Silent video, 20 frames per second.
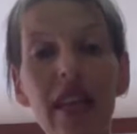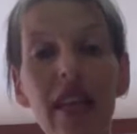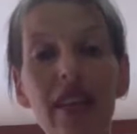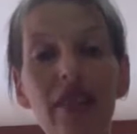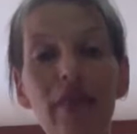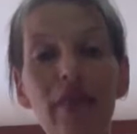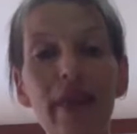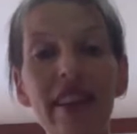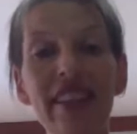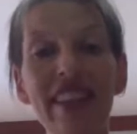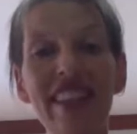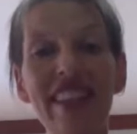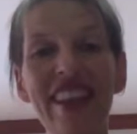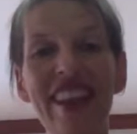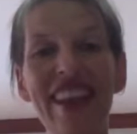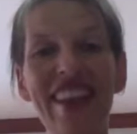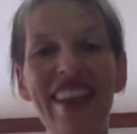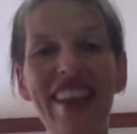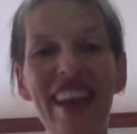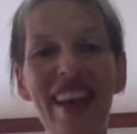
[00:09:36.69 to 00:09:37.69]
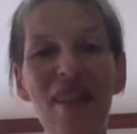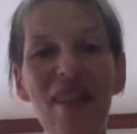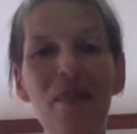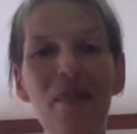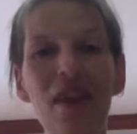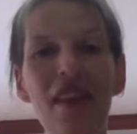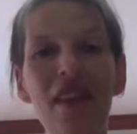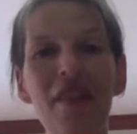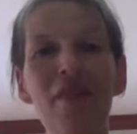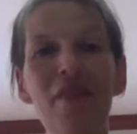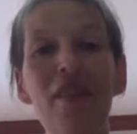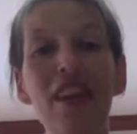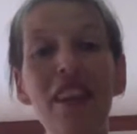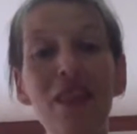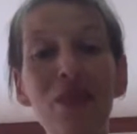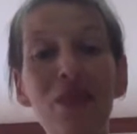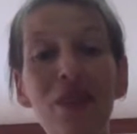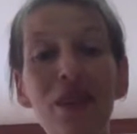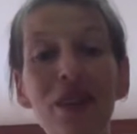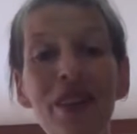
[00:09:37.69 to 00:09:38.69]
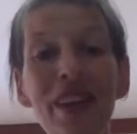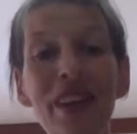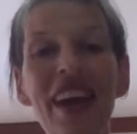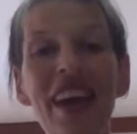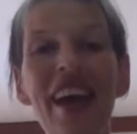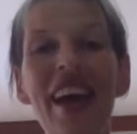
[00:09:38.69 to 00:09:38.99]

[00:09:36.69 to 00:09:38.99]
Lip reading: as best that I can be available.